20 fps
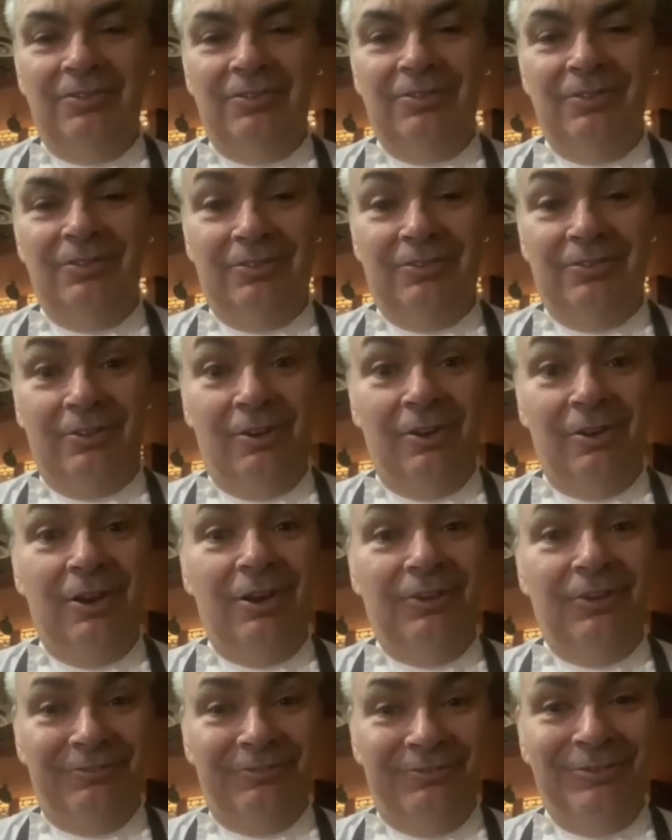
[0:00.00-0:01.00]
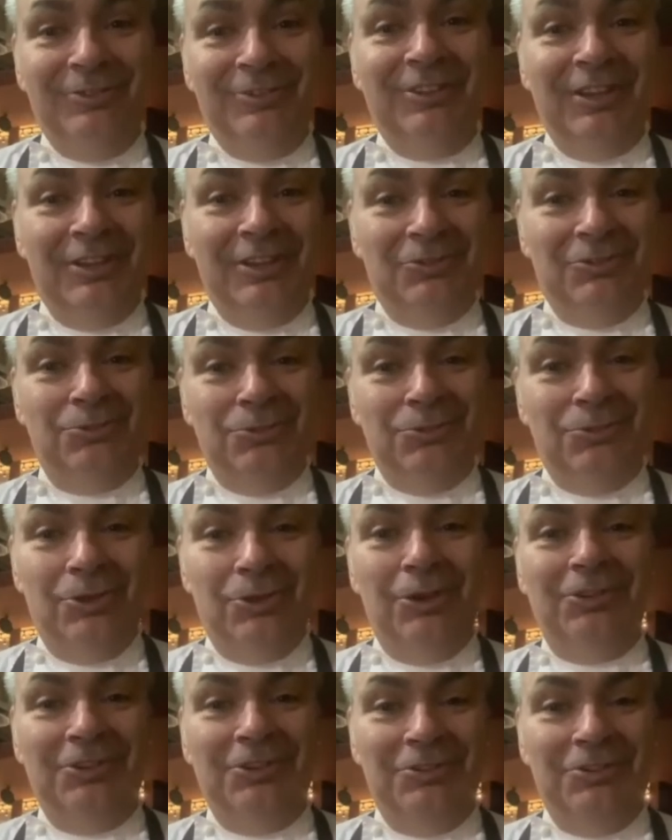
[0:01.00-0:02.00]
So it's a lot of footage to
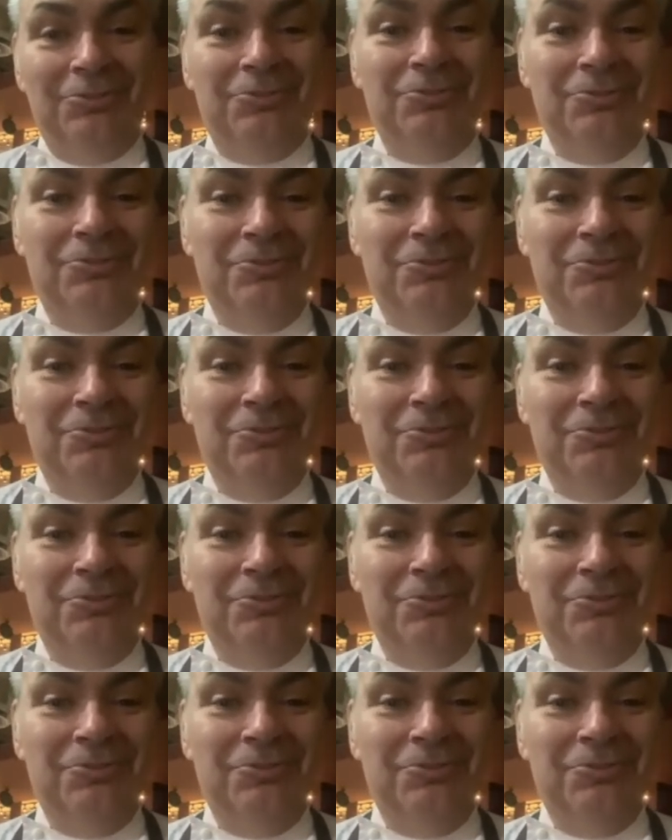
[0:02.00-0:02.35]
cut into